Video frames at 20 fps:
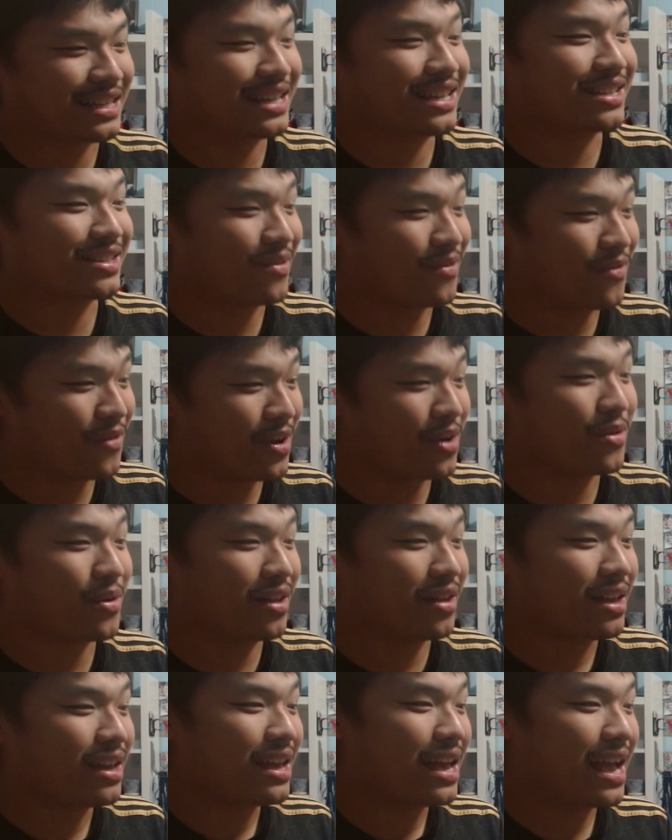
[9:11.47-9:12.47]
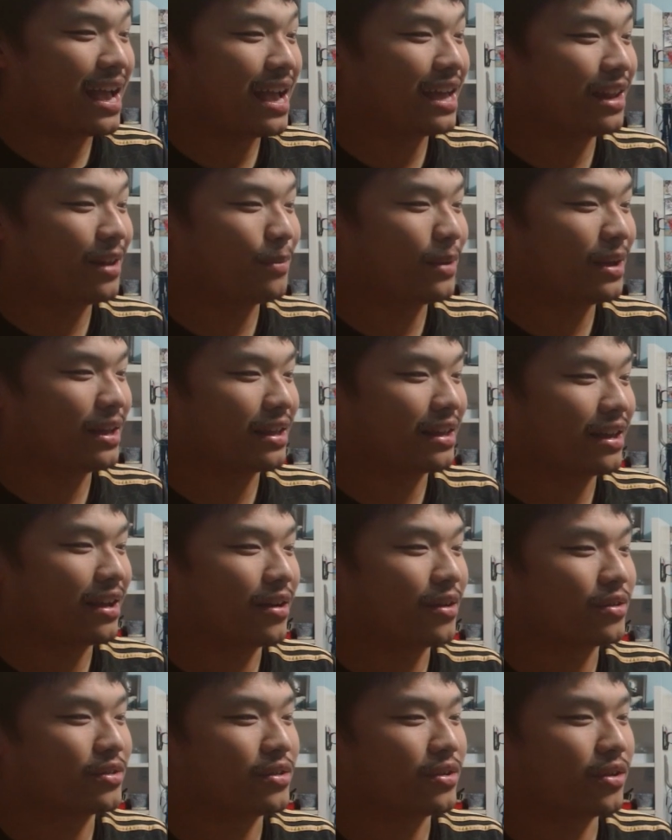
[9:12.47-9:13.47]
He is a very animated
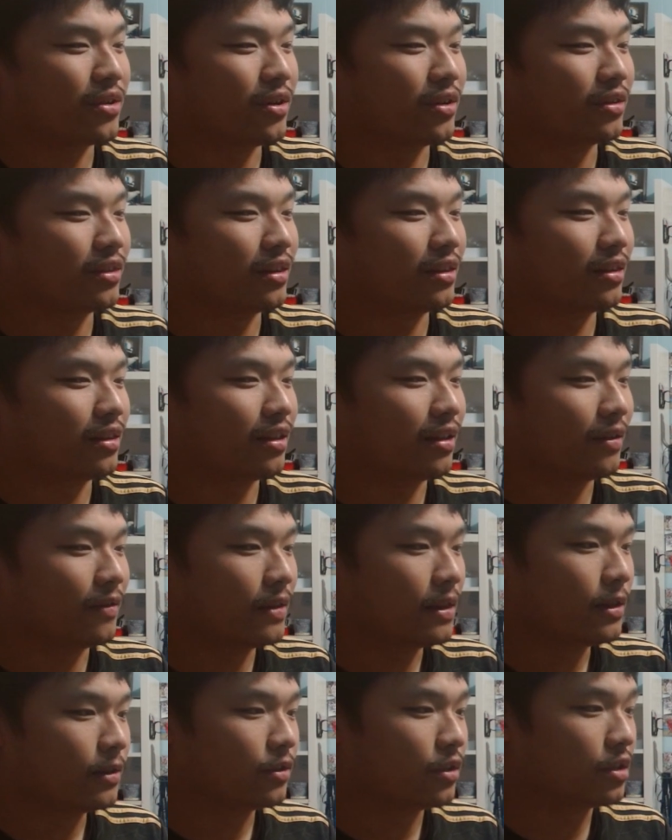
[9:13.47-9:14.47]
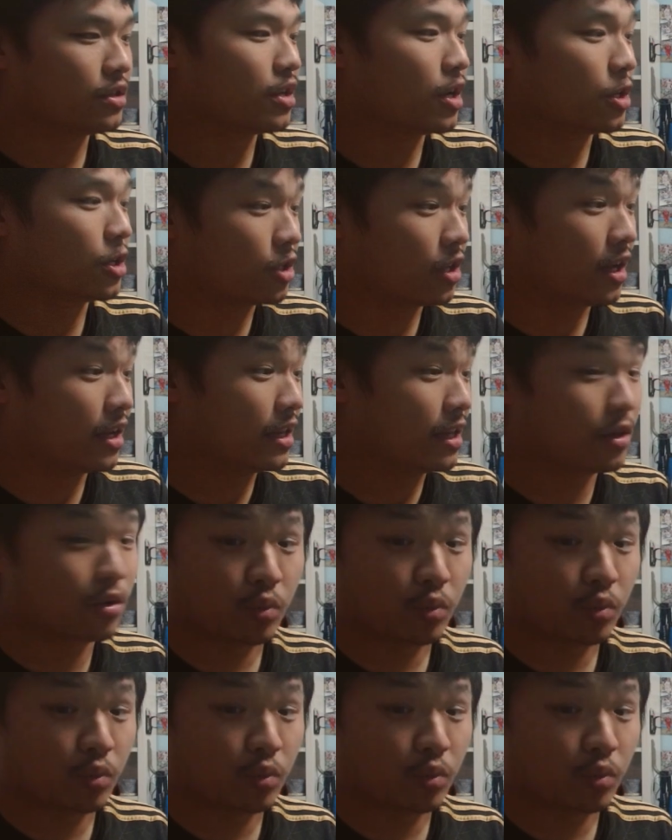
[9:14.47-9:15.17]
character on the touchline.